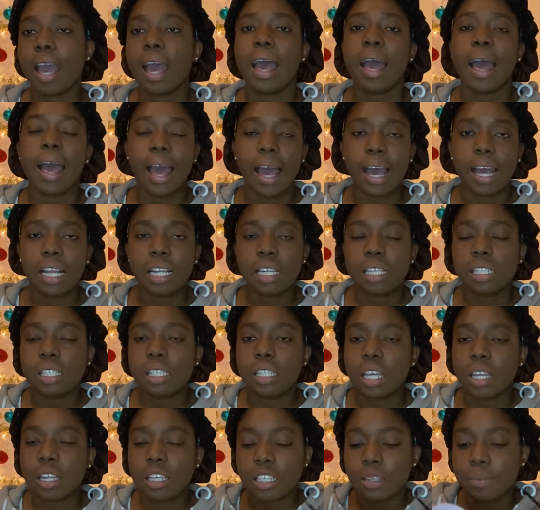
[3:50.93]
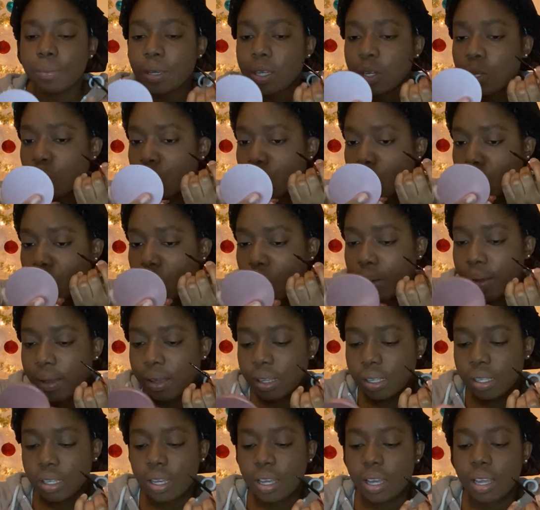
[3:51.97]
and yeah, just make it look cool.
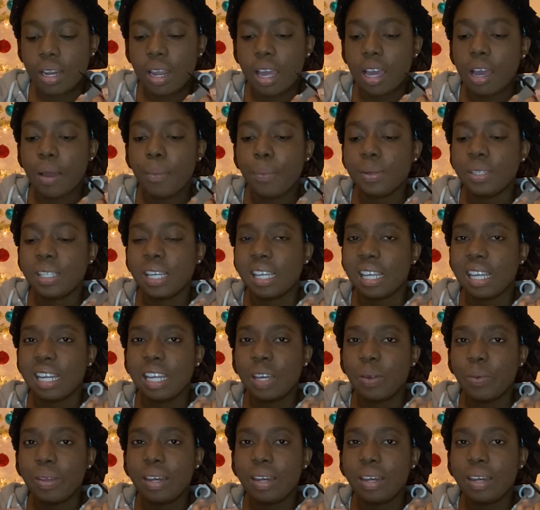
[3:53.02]
Like I put on your liquid